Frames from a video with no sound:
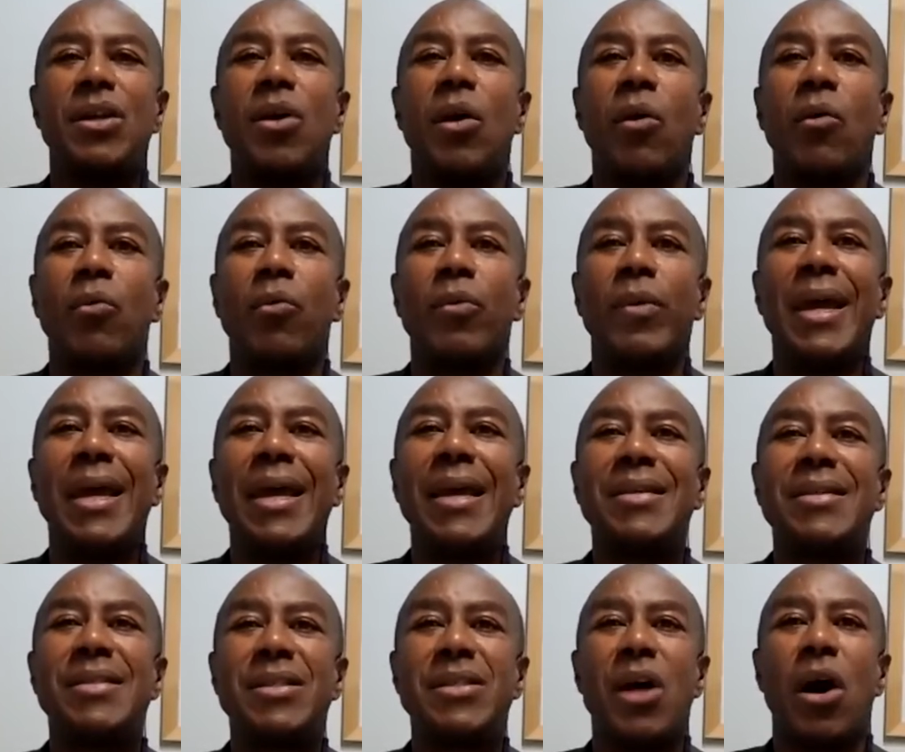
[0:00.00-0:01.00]
to
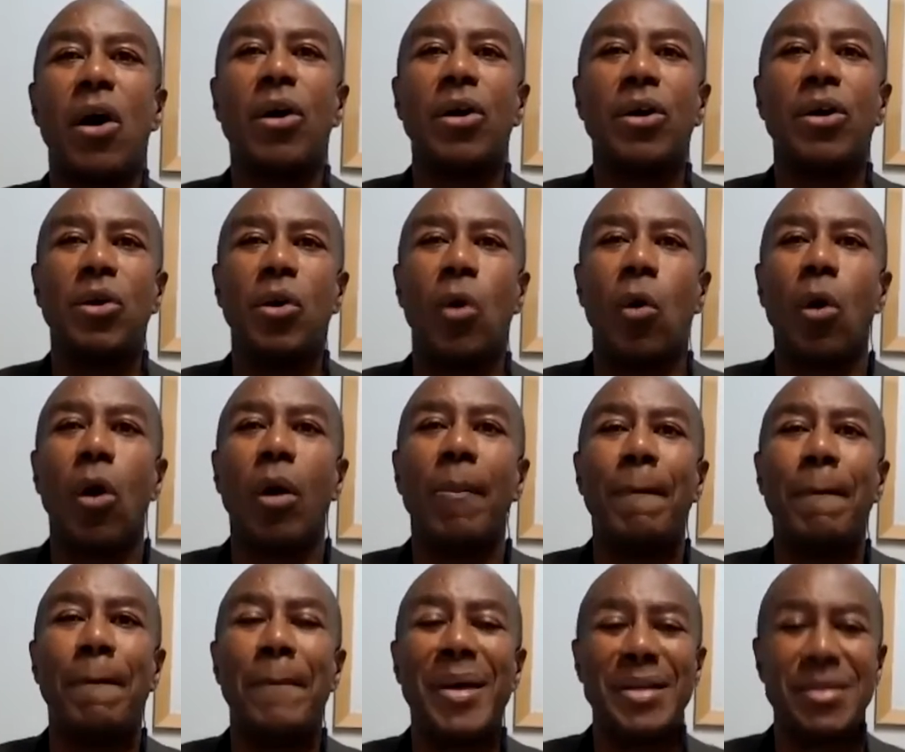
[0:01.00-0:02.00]
restart
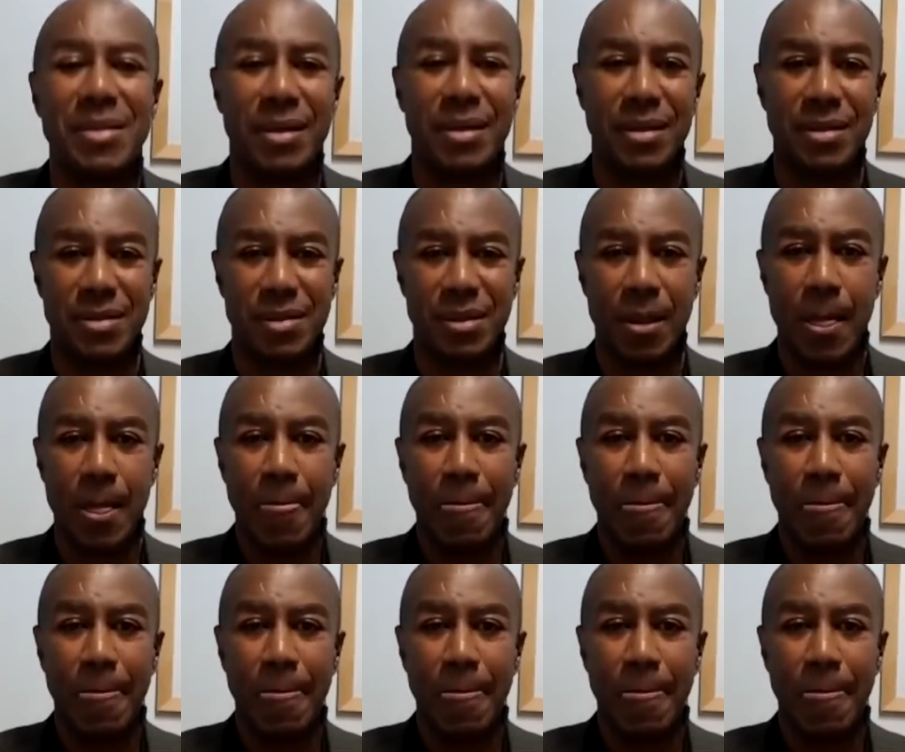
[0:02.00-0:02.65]
your business.